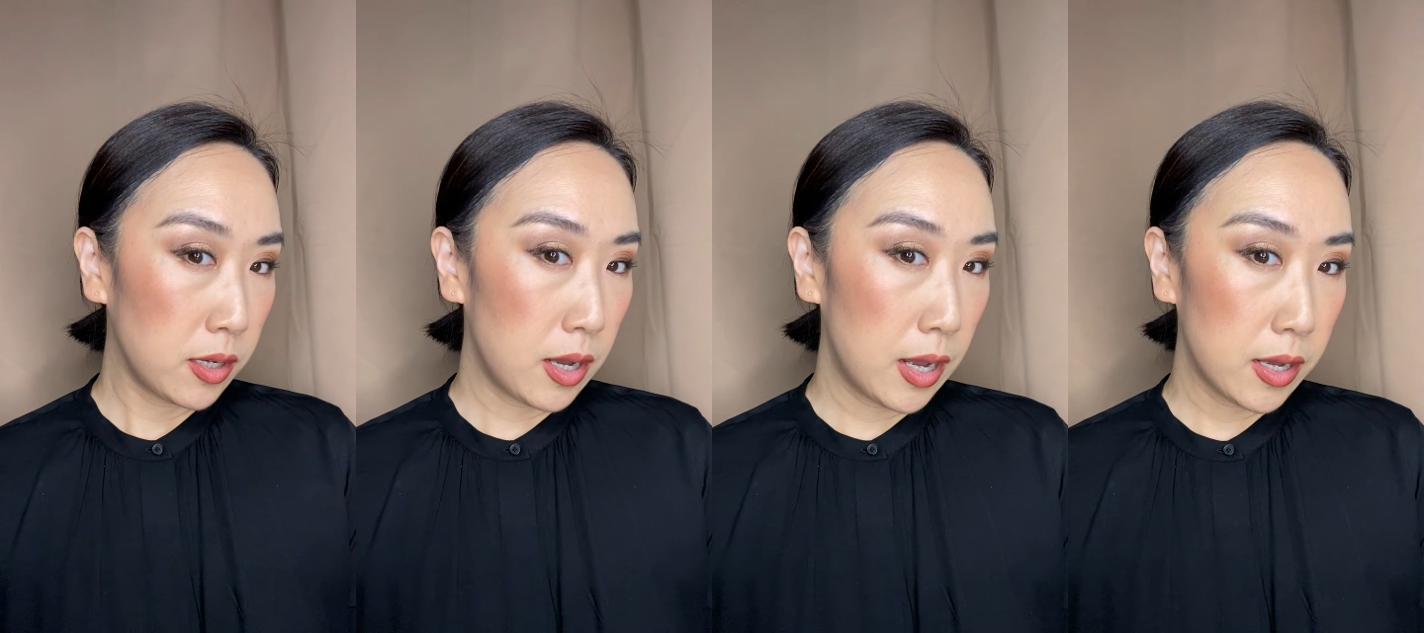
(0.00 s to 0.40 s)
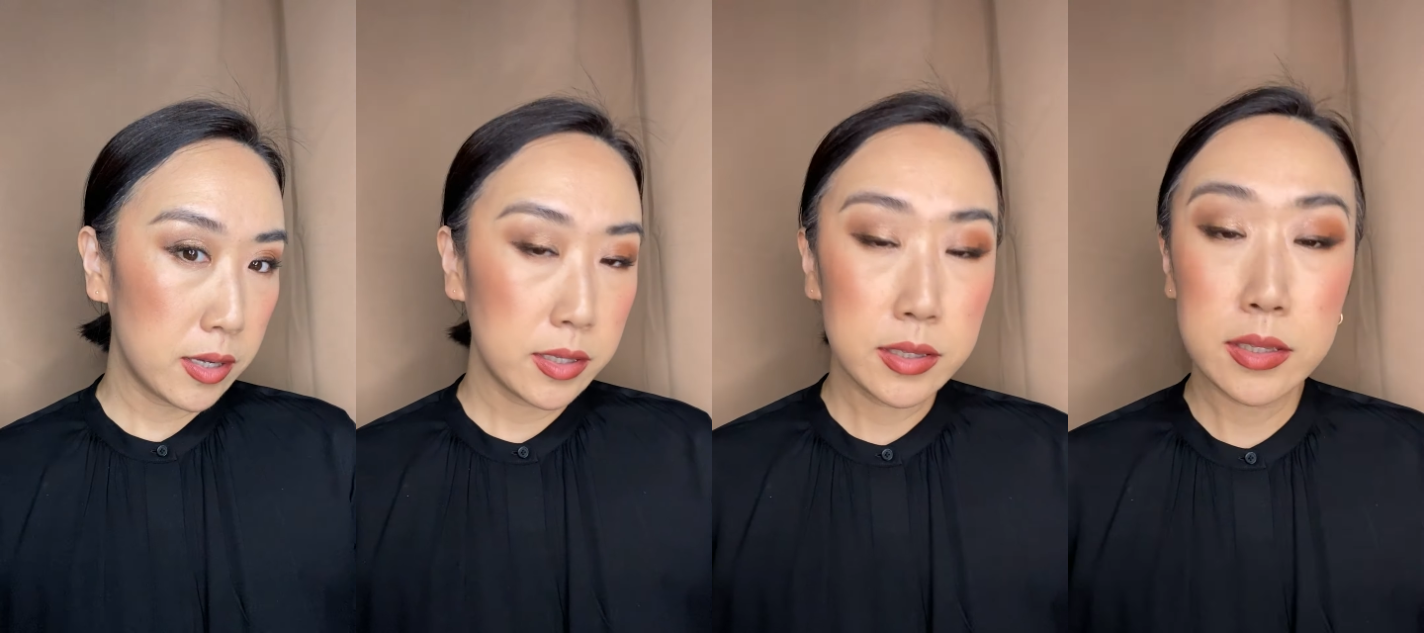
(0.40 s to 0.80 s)

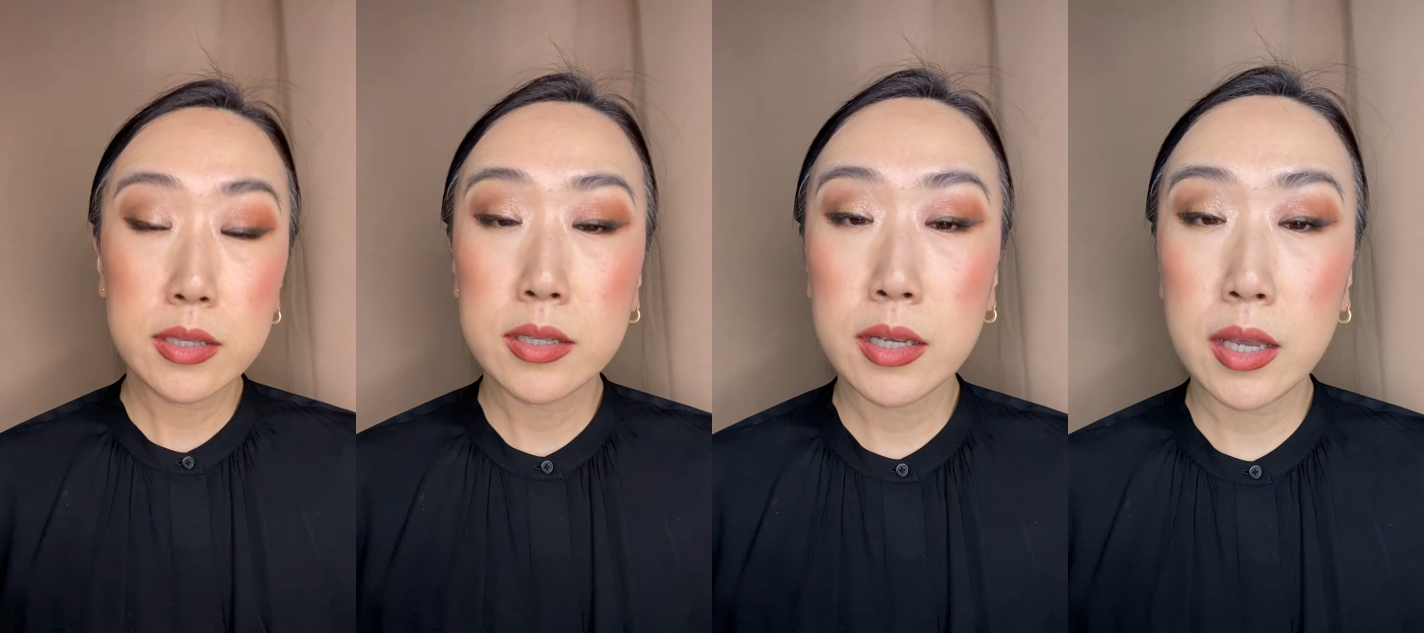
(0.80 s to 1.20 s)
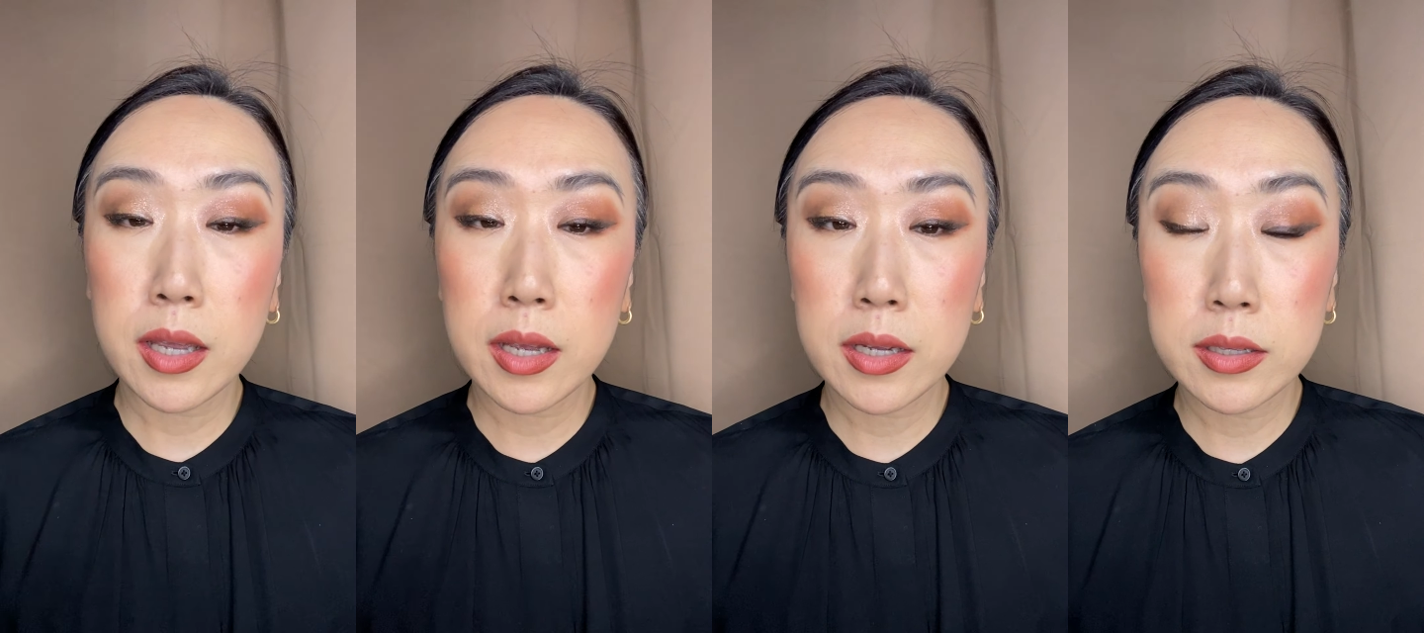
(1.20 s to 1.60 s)
eyes
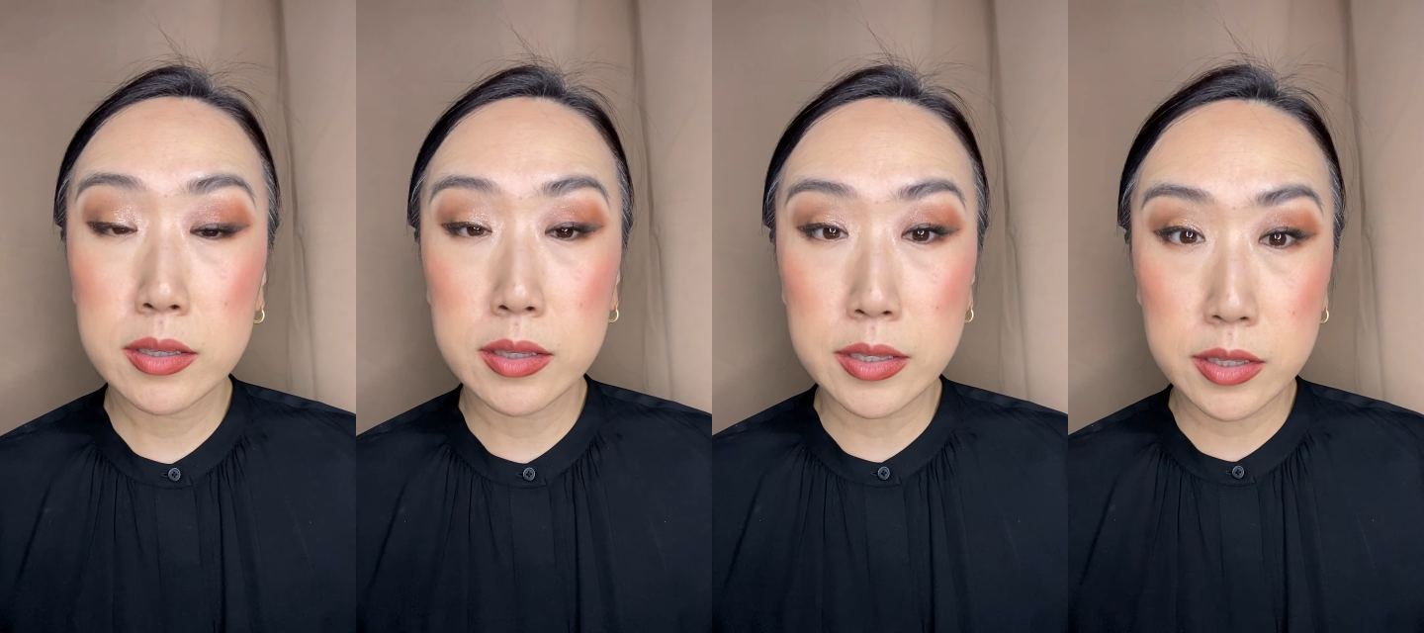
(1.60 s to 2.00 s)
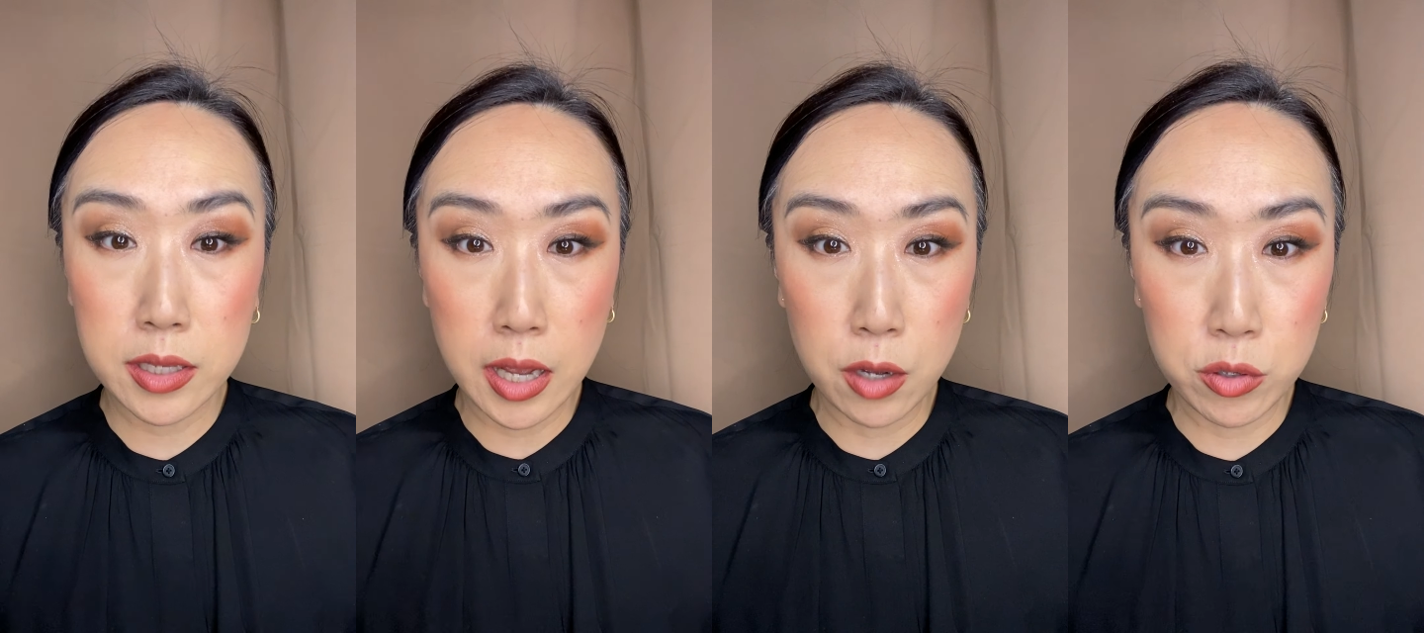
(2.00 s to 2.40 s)
and let's see
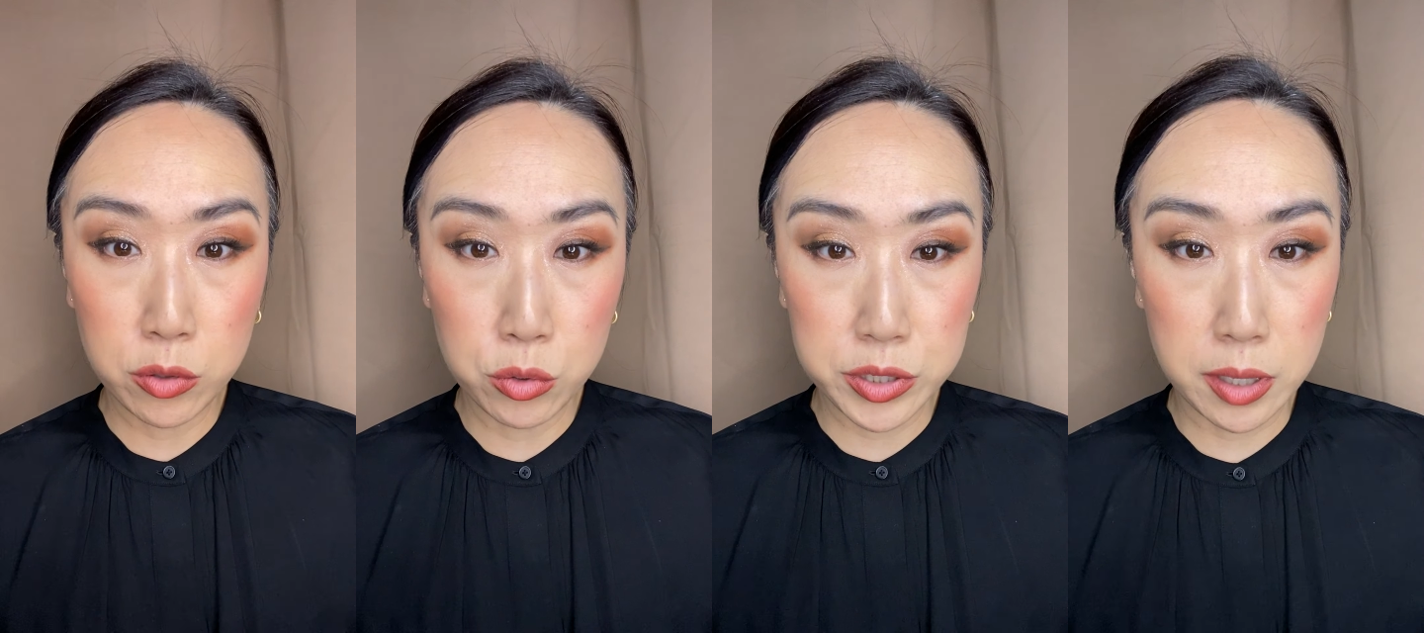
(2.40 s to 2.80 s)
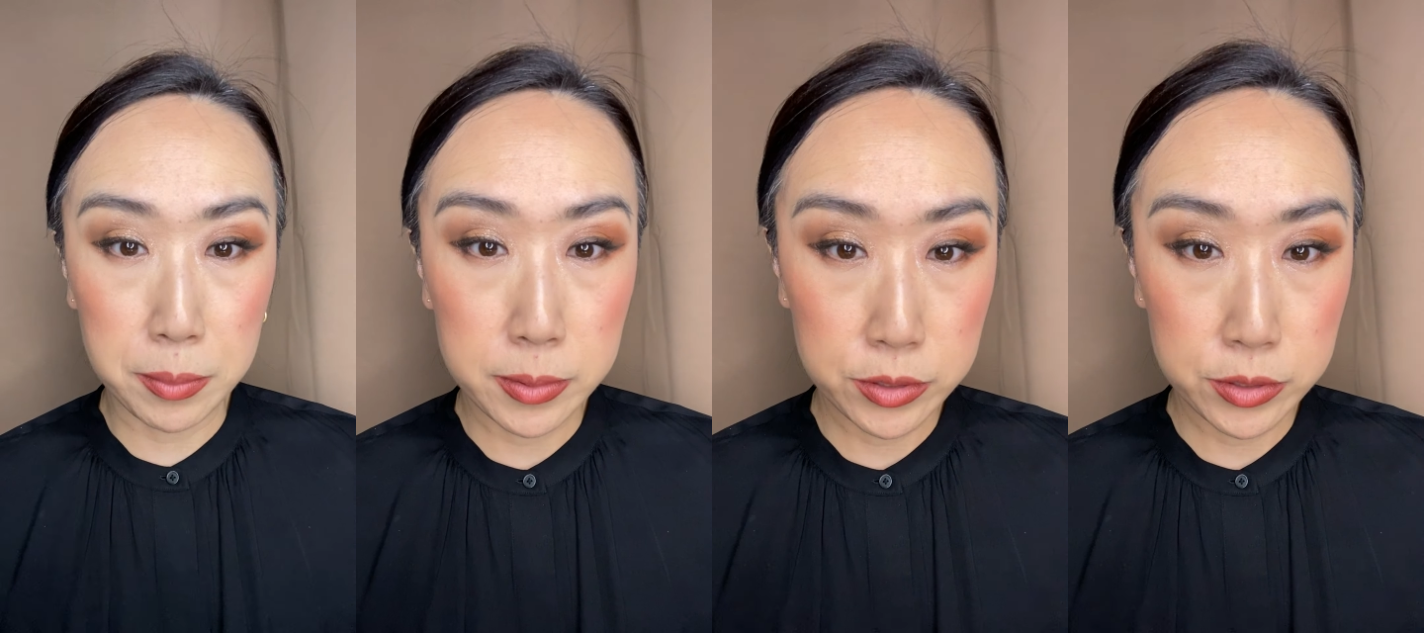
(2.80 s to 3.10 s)
how it holds up.